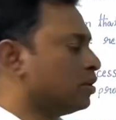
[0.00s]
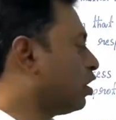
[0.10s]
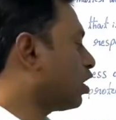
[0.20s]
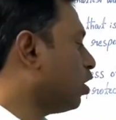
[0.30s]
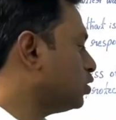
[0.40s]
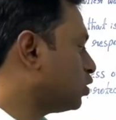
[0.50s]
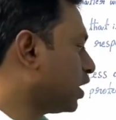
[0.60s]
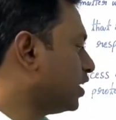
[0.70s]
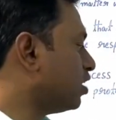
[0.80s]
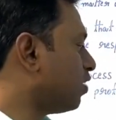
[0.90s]
The
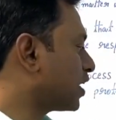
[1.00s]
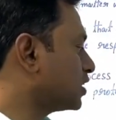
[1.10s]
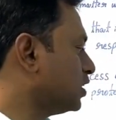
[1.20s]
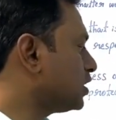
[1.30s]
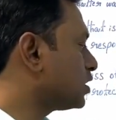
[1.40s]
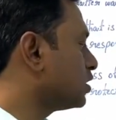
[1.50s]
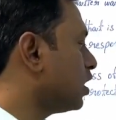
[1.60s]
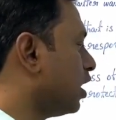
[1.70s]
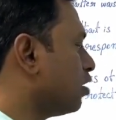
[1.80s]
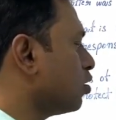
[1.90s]
conjugated vaccines
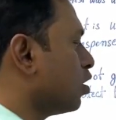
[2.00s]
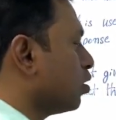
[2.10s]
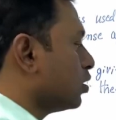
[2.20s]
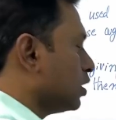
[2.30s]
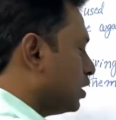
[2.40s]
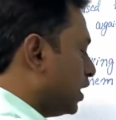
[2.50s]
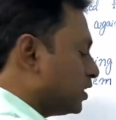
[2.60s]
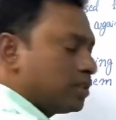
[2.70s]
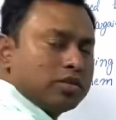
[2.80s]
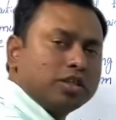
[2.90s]
are, that
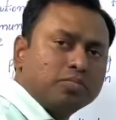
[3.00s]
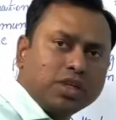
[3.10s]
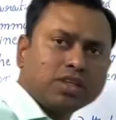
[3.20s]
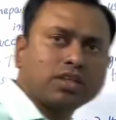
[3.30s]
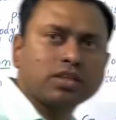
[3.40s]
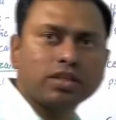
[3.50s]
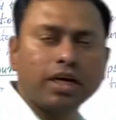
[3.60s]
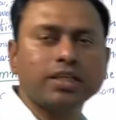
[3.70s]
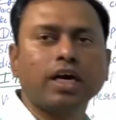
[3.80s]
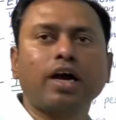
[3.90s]
is, it means
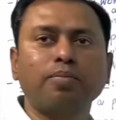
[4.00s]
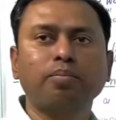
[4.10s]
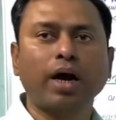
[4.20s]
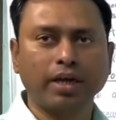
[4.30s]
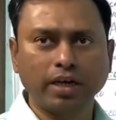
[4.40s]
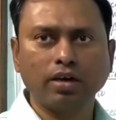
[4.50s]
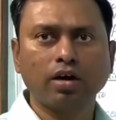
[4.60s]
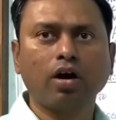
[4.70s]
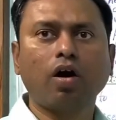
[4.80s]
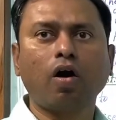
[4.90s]
that is a
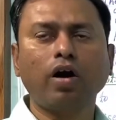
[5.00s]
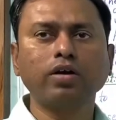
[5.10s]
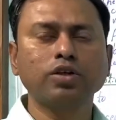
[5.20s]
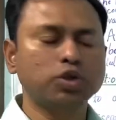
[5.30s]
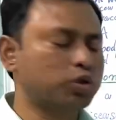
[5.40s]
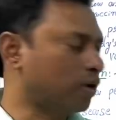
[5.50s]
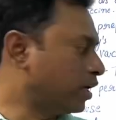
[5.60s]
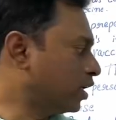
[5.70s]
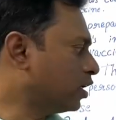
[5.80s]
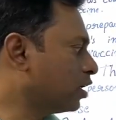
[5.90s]
combining or
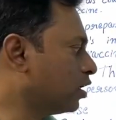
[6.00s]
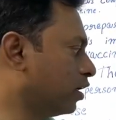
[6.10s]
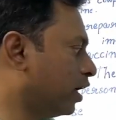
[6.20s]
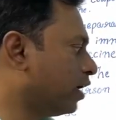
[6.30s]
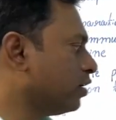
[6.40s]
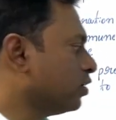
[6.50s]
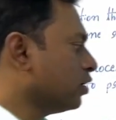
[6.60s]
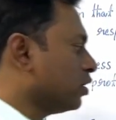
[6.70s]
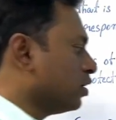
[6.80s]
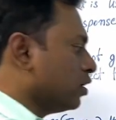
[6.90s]
joining. Here
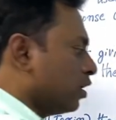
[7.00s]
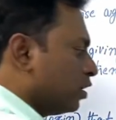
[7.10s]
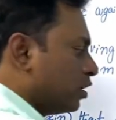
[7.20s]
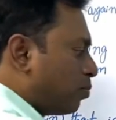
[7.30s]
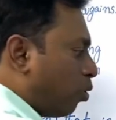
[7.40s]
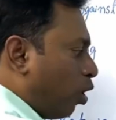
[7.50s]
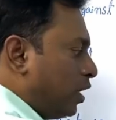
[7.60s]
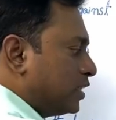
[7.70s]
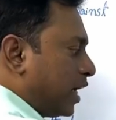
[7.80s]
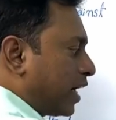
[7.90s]
the
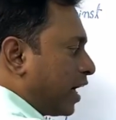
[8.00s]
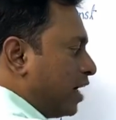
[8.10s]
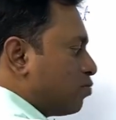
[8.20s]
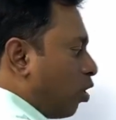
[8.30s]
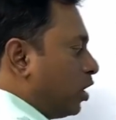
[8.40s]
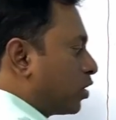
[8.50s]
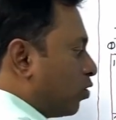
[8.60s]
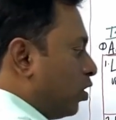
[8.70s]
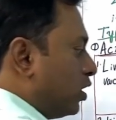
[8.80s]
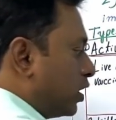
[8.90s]
polysaccharide
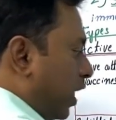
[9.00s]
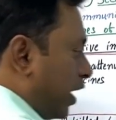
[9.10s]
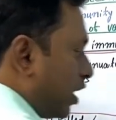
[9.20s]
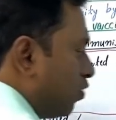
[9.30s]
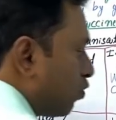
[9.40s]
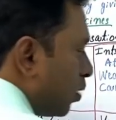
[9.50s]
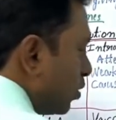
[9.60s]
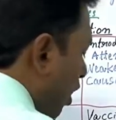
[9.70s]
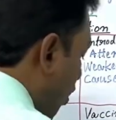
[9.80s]
molecule taken from the